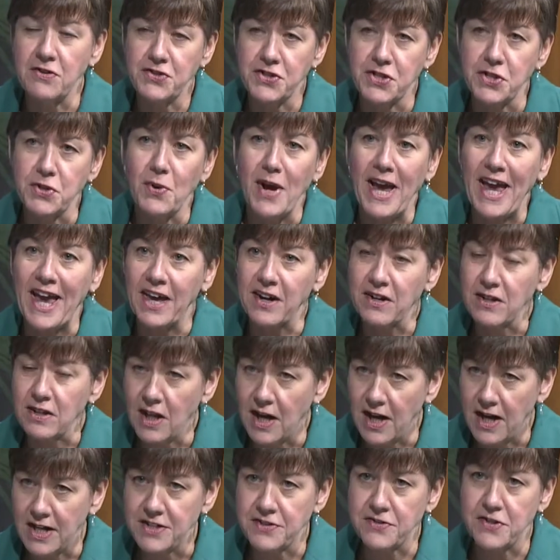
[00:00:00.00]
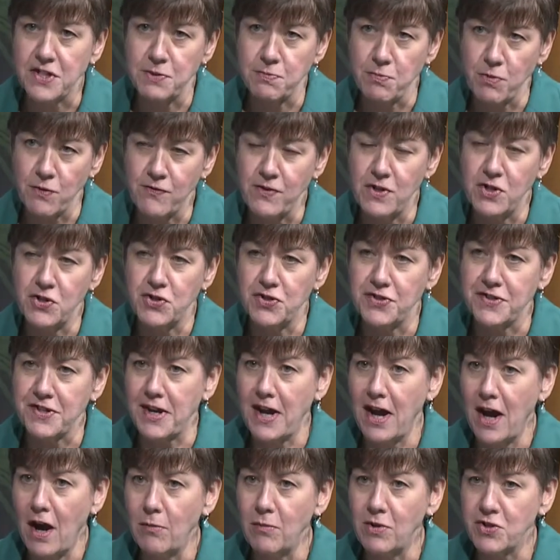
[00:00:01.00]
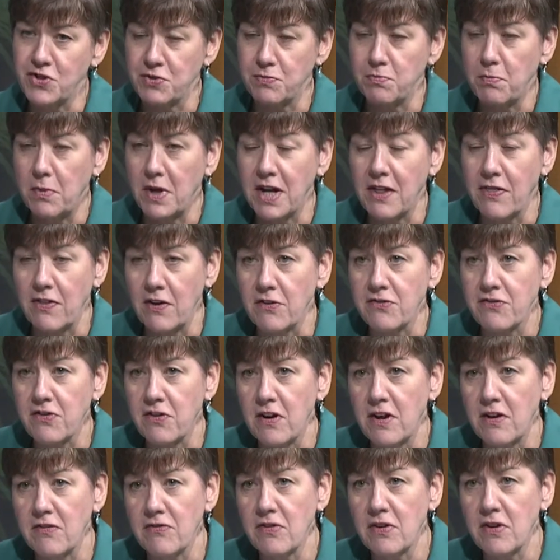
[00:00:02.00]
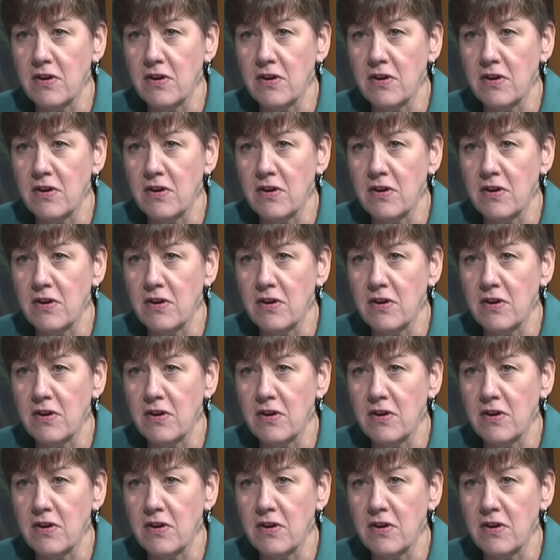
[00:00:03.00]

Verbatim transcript: to analyze these provisions and how much money they'll save?